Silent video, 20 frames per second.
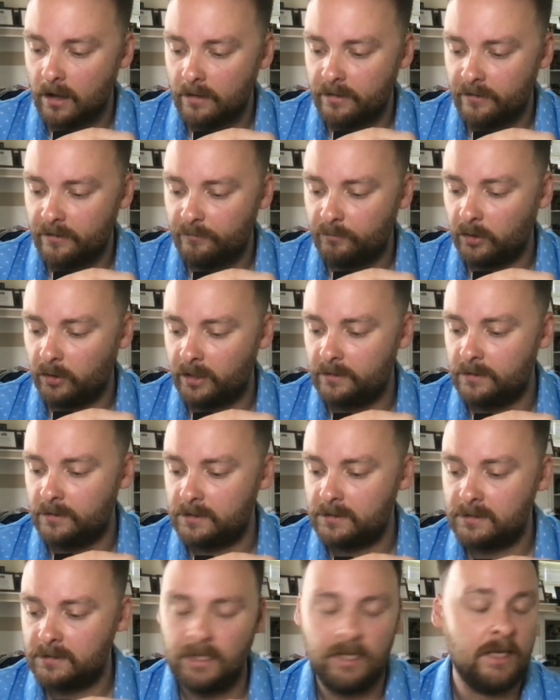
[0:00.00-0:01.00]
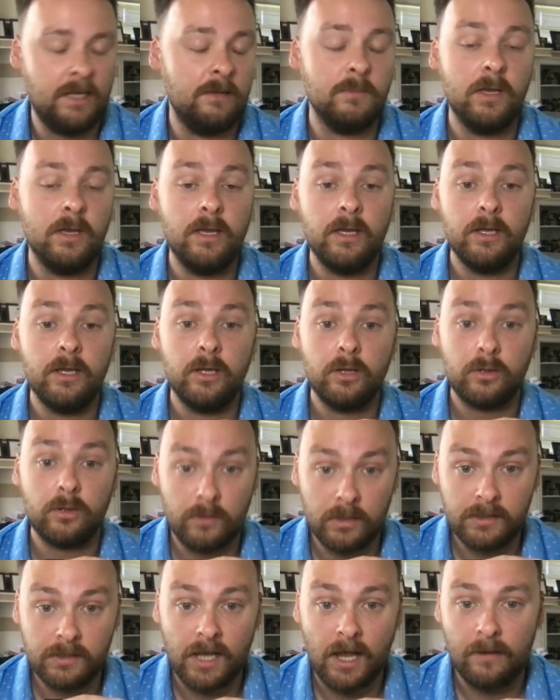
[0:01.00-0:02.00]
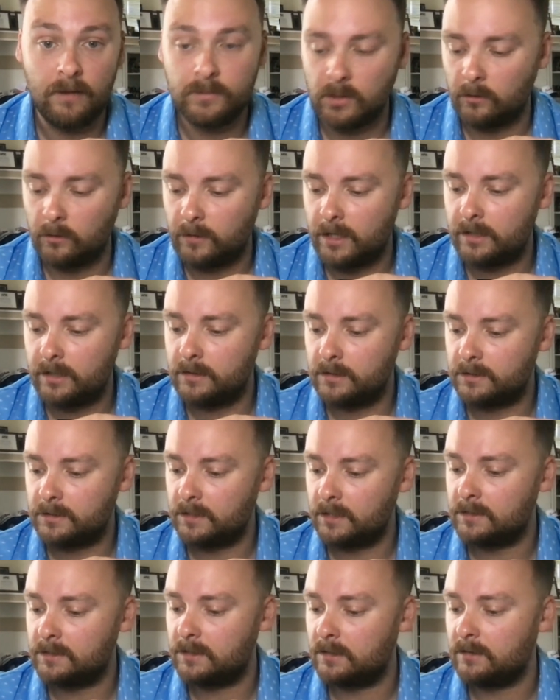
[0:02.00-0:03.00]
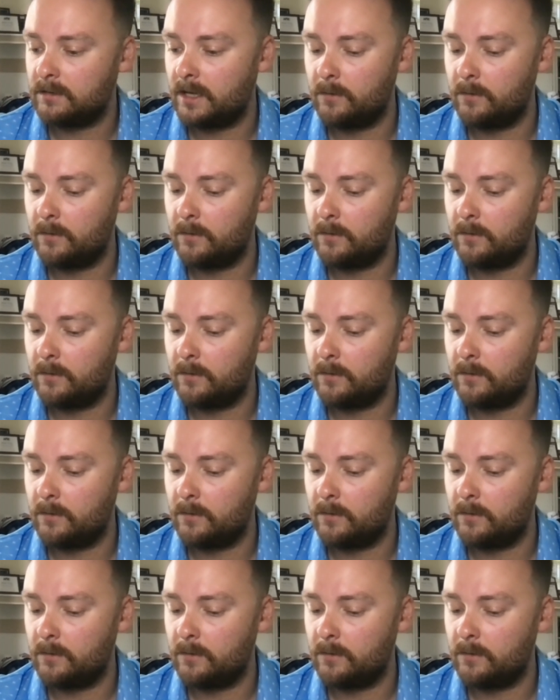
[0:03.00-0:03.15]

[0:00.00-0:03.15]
They've played this team 3 times already this season.